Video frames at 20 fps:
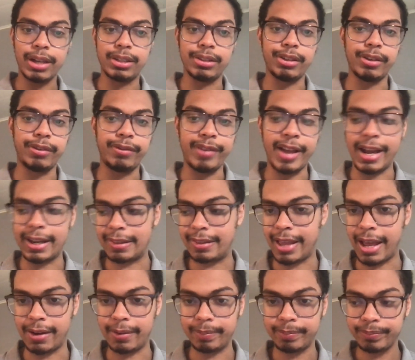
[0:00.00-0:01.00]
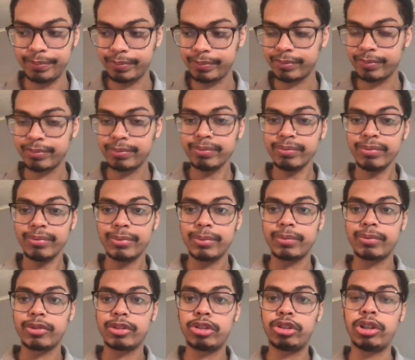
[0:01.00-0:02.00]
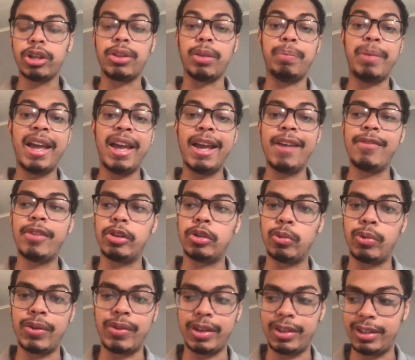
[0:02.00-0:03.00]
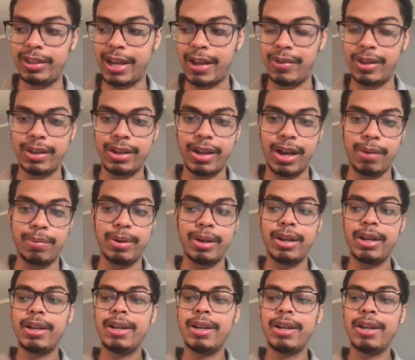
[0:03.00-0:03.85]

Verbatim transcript: of the fact that should the Panthers win the Stanley Cup,